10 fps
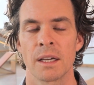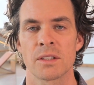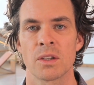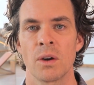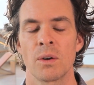
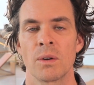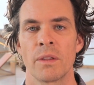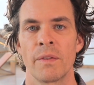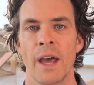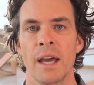
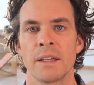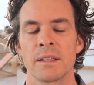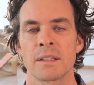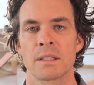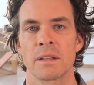So that
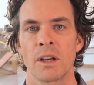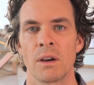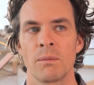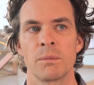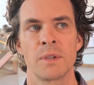is
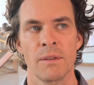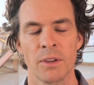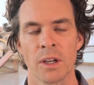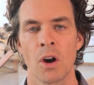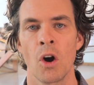
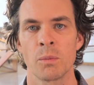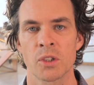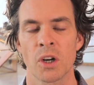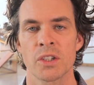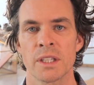definitely home
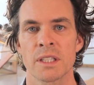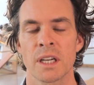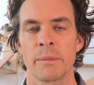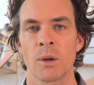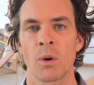charging is
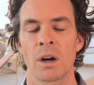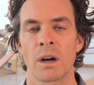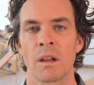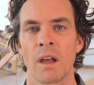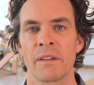going to be where
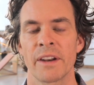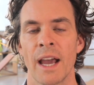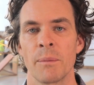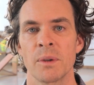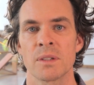a lot of it
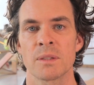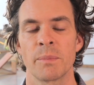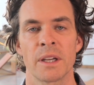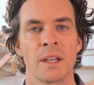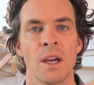happens.
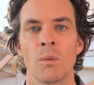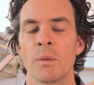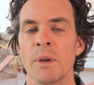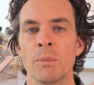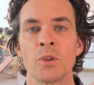But
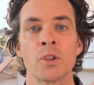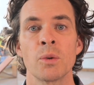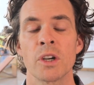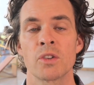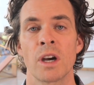when people do
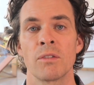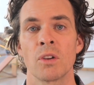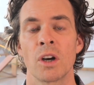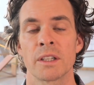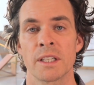want to travel
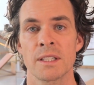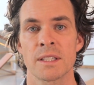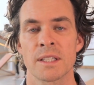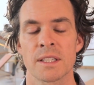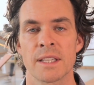long
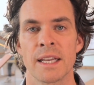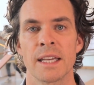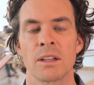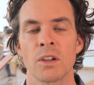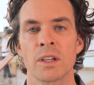distances, they
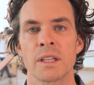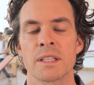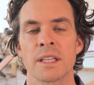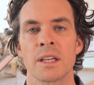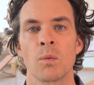need to look and
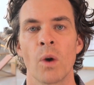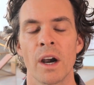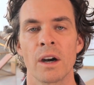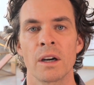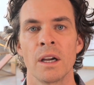see
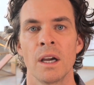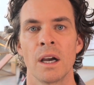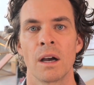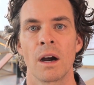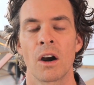where
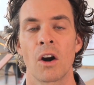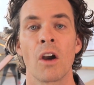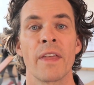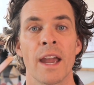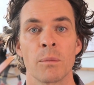
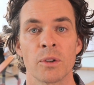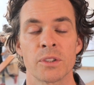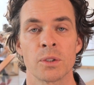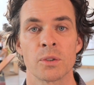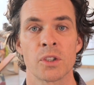are they able
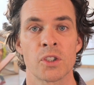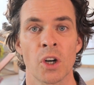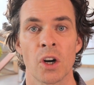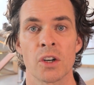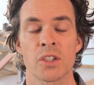to
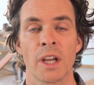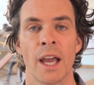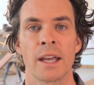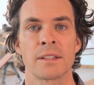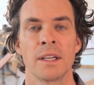charge
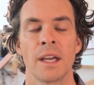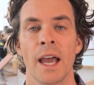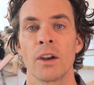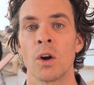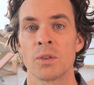at
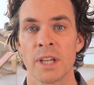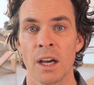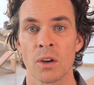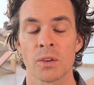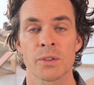
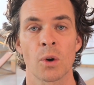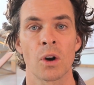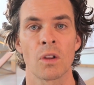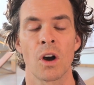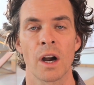hotels
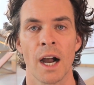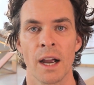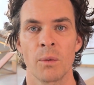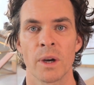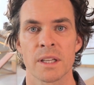or along
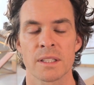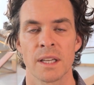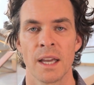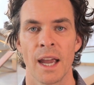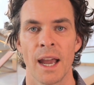highways.
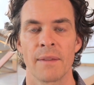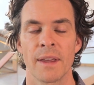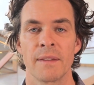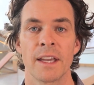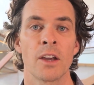And
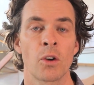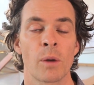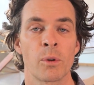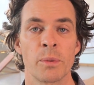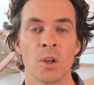then the
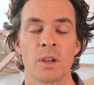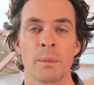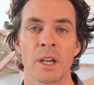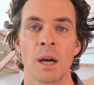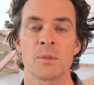interoperability
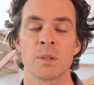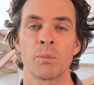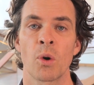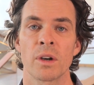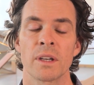becomes
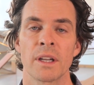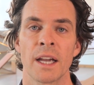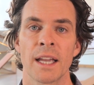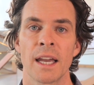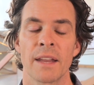important
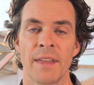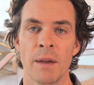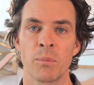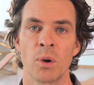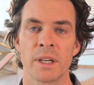again at
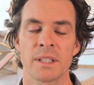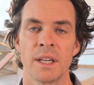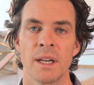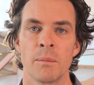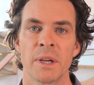that point,
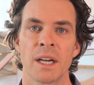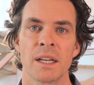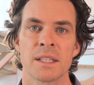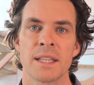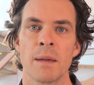
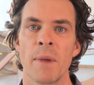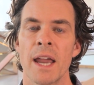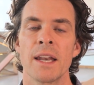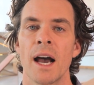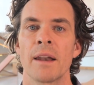because they
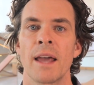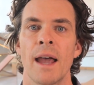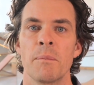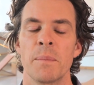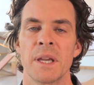may
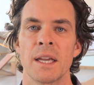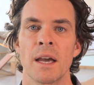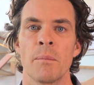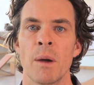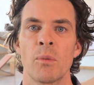not be
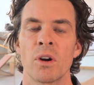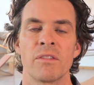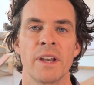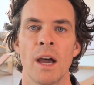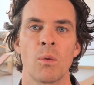a member
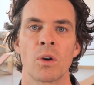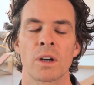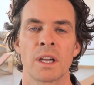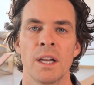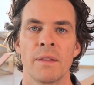of a
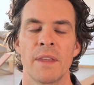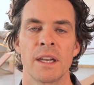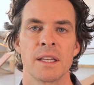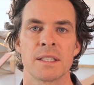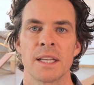network
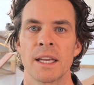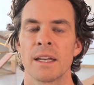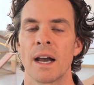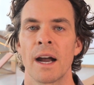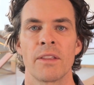that is
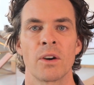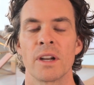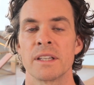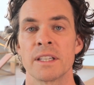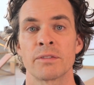in either
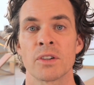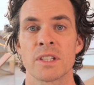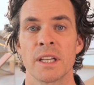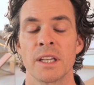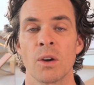in a different
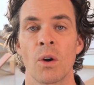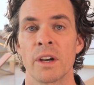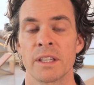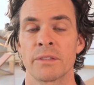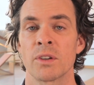city or
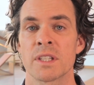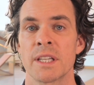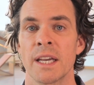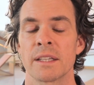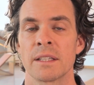in a different
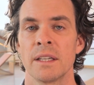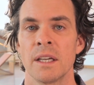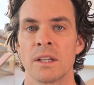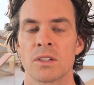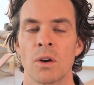state.
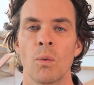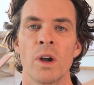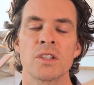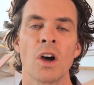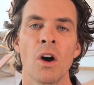So
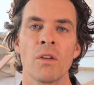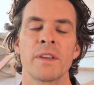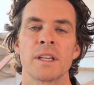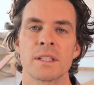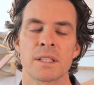once all
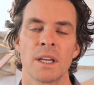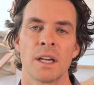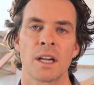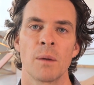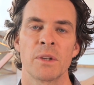these
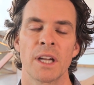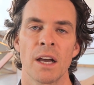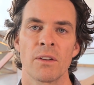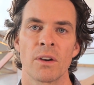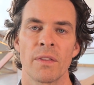come
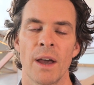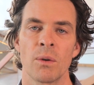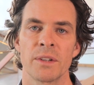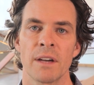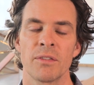together, that
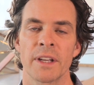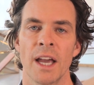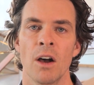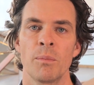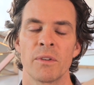will definitely
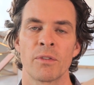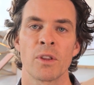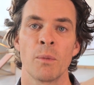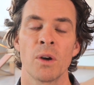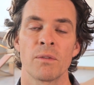help. But for
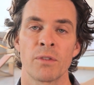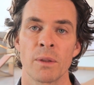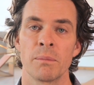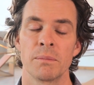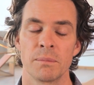
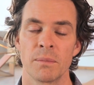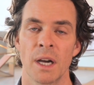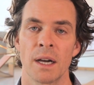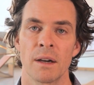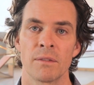
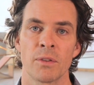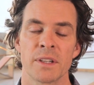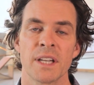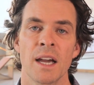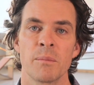the
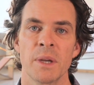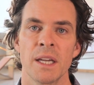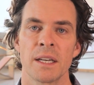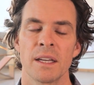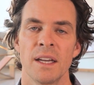time
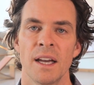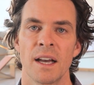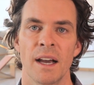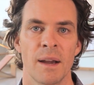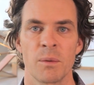being,
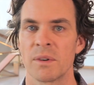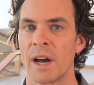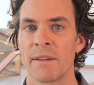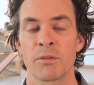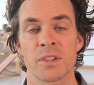
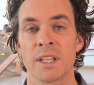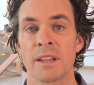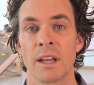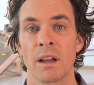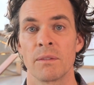I foresee
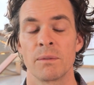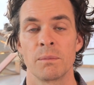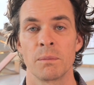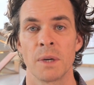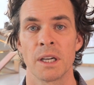that
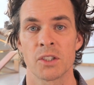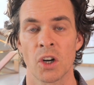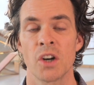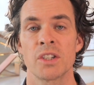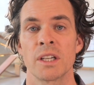
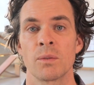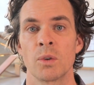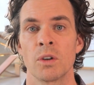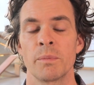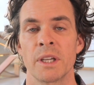charging
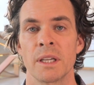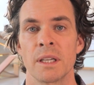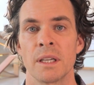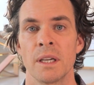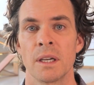will
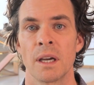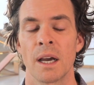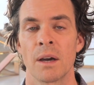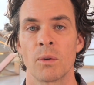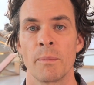be
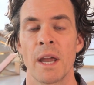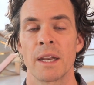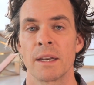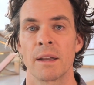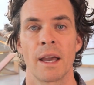
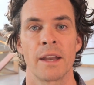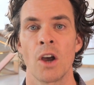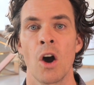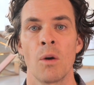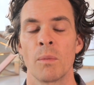remaining at
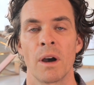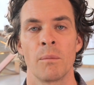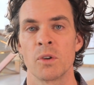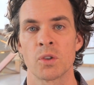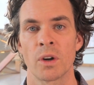home
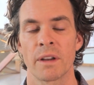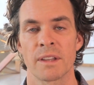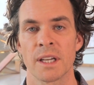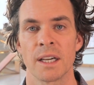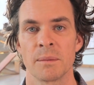a majority of
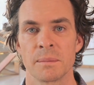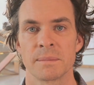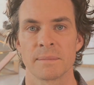the time.